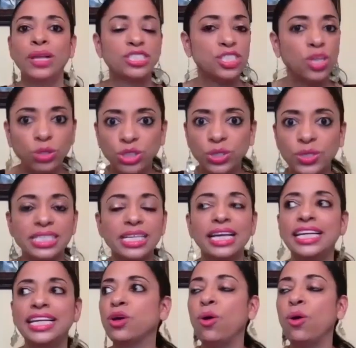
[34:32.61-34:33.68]
social
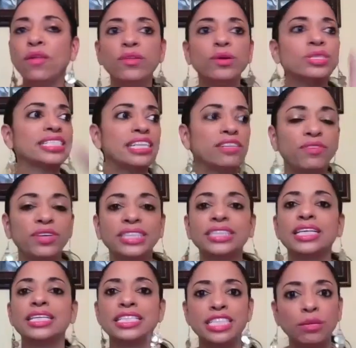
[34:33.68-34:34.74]
studies, all those
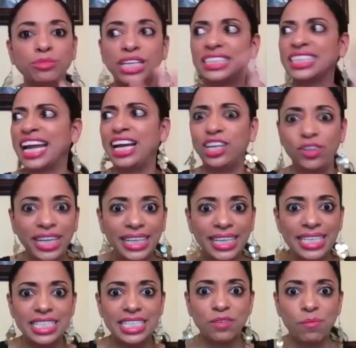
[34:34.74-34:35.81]
different subject
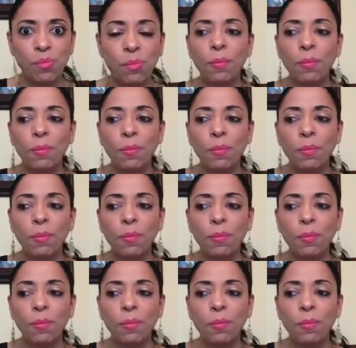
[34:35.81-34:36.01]
areas